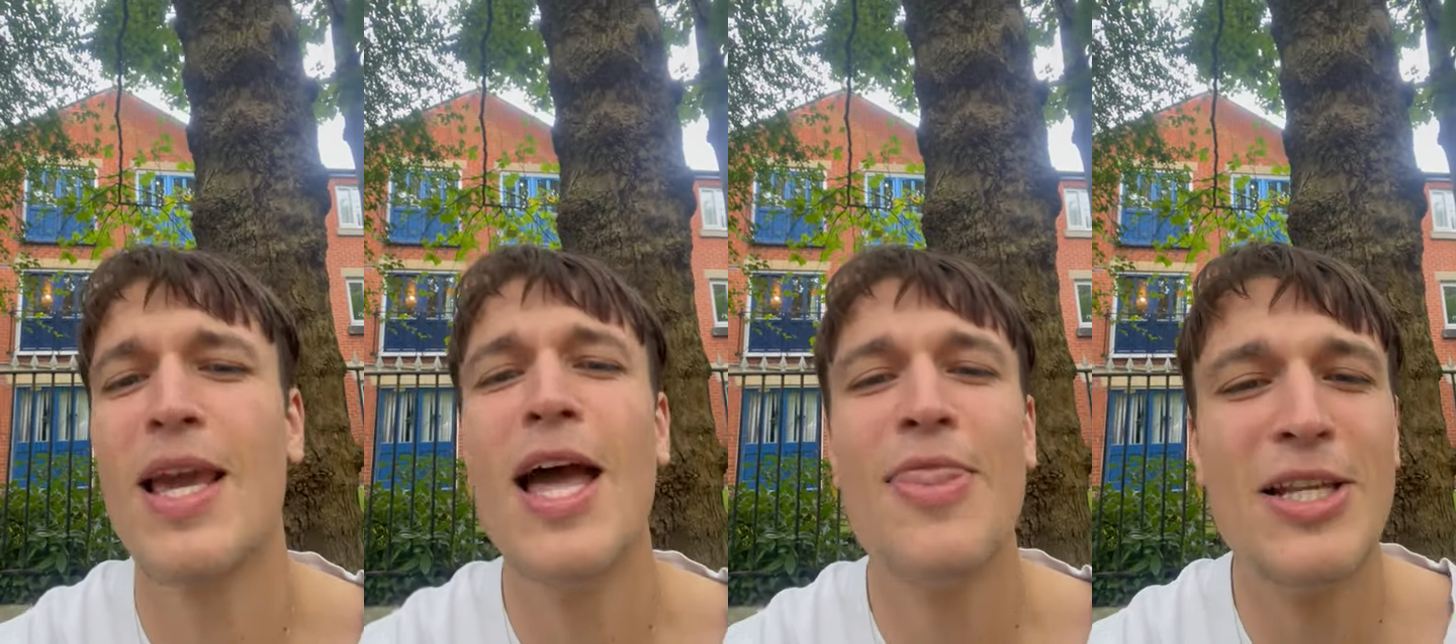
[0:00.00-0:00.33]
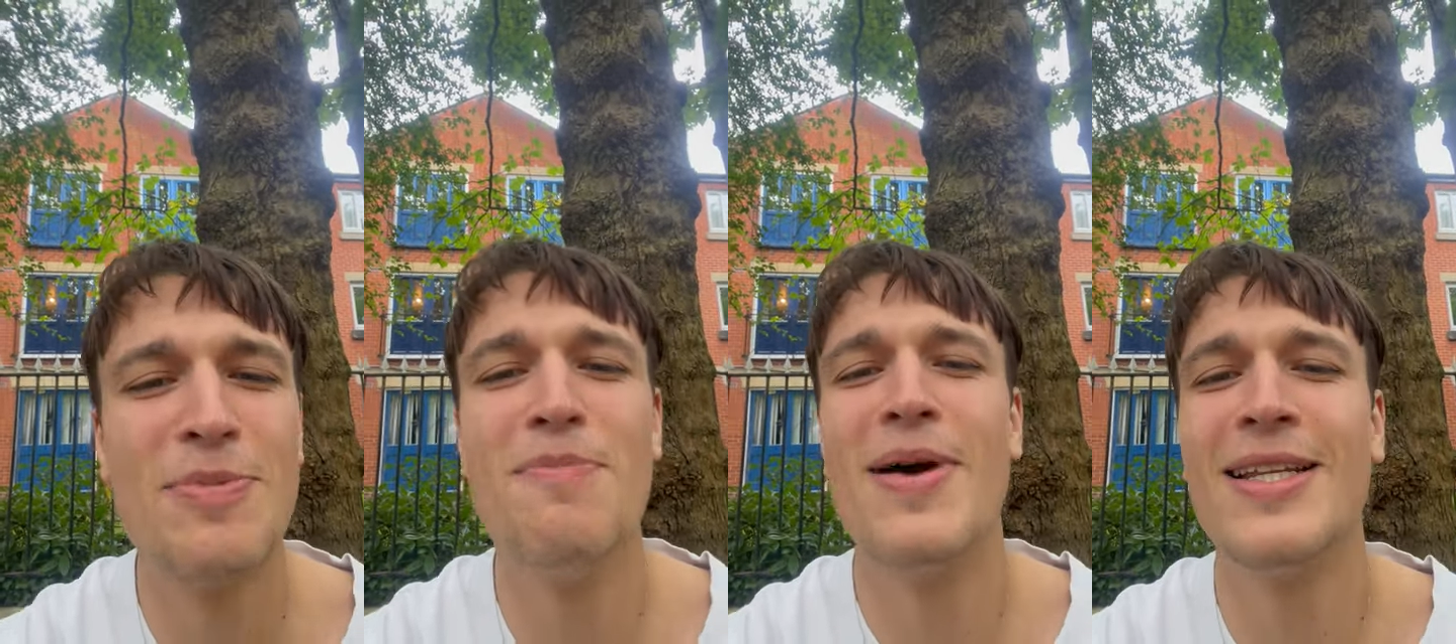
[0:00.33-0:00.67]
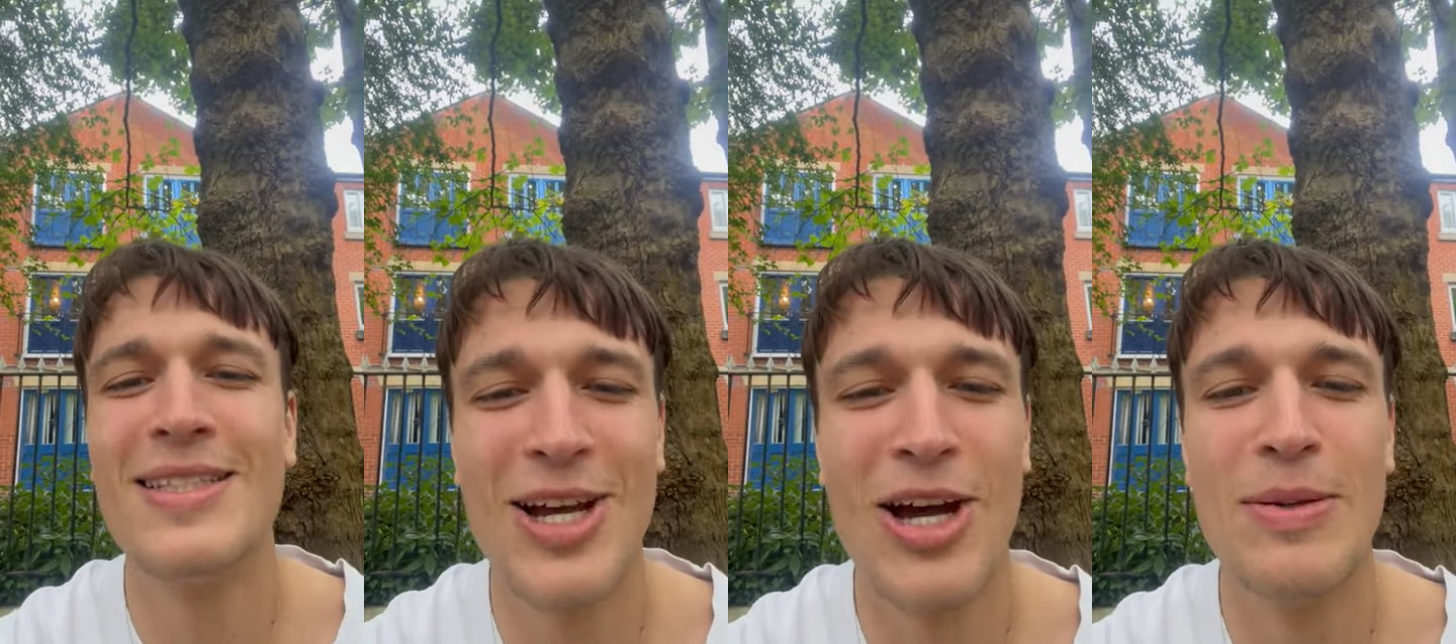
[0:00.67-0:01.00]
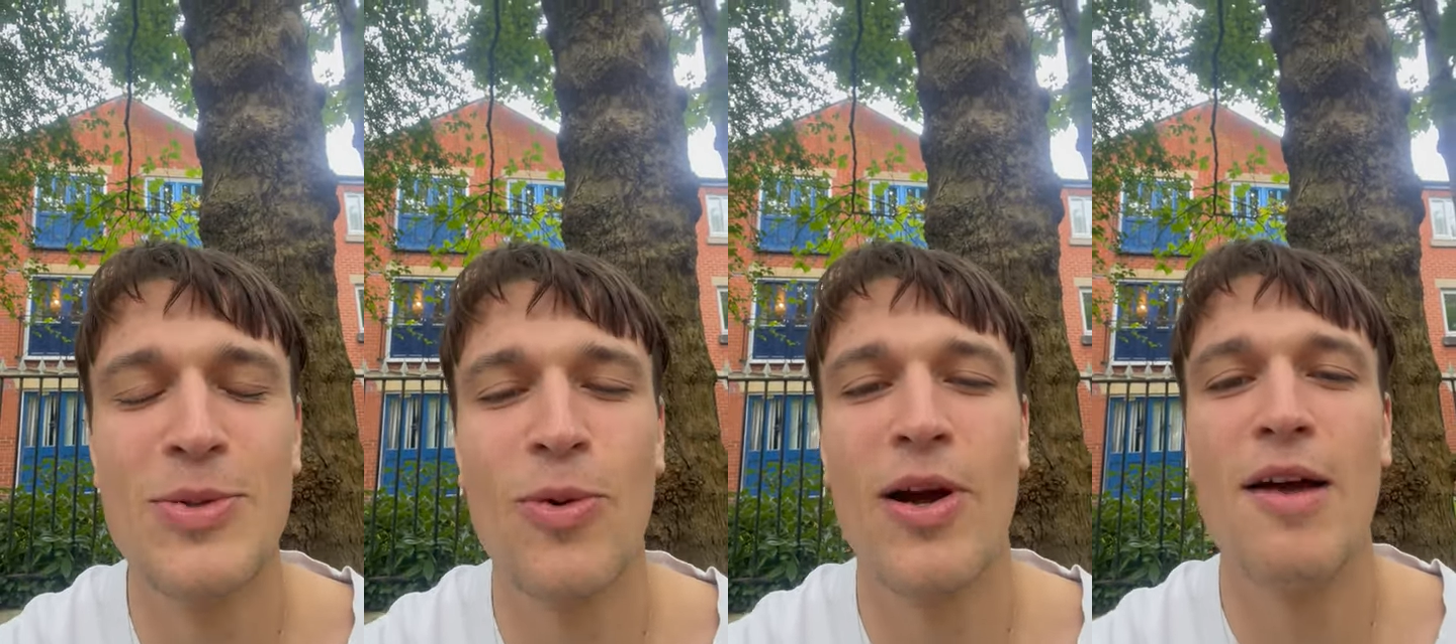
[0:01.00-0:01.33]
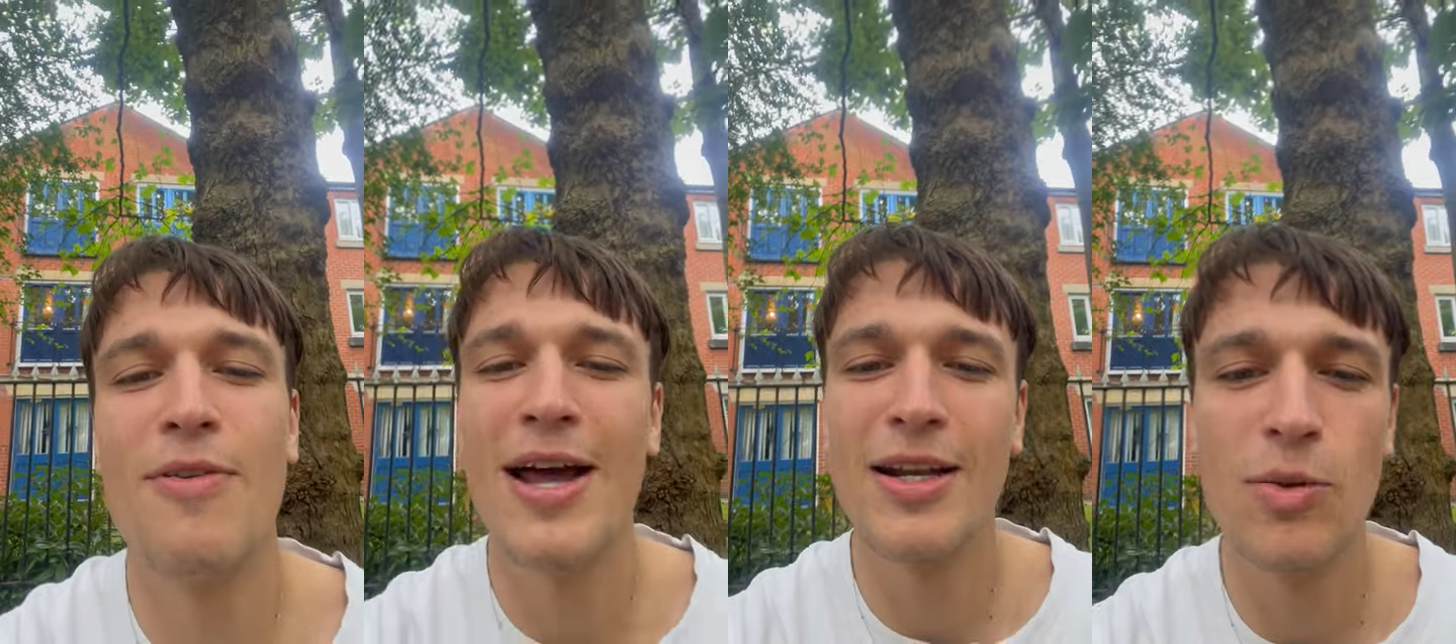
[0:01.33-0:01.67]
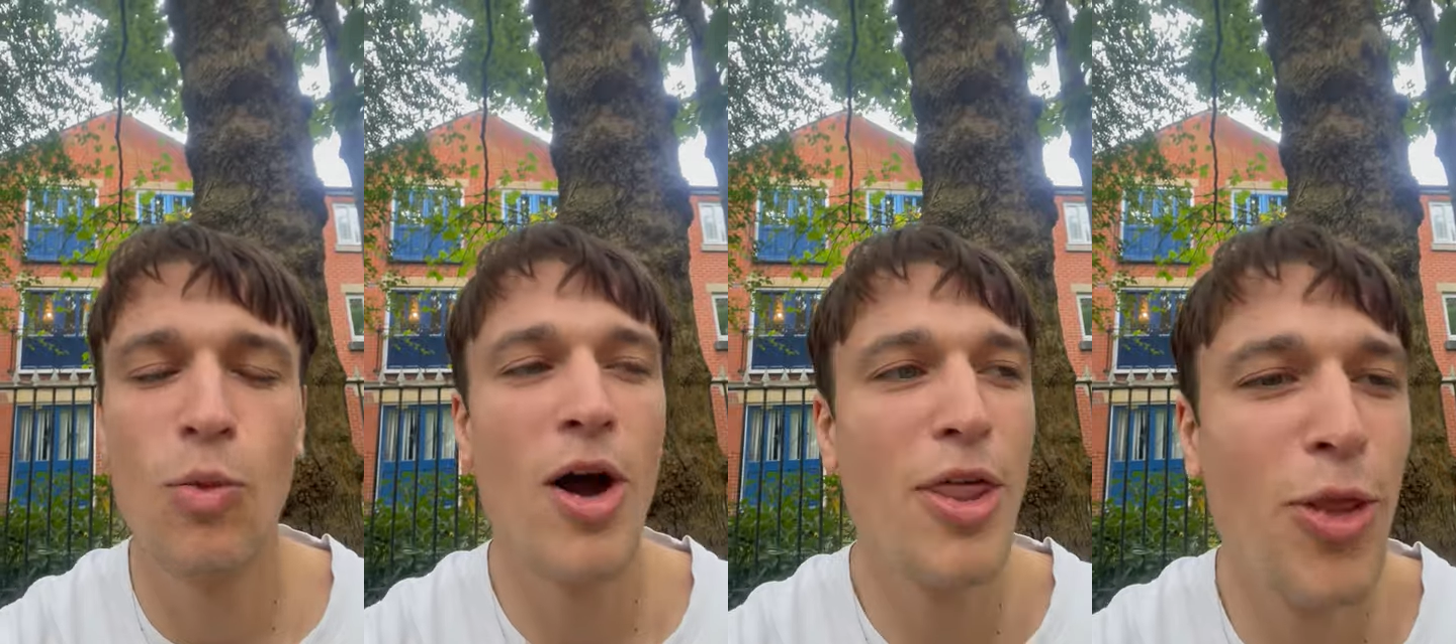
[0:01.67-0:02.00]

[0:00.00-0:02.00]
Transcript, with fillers: There's been many times where I've had what I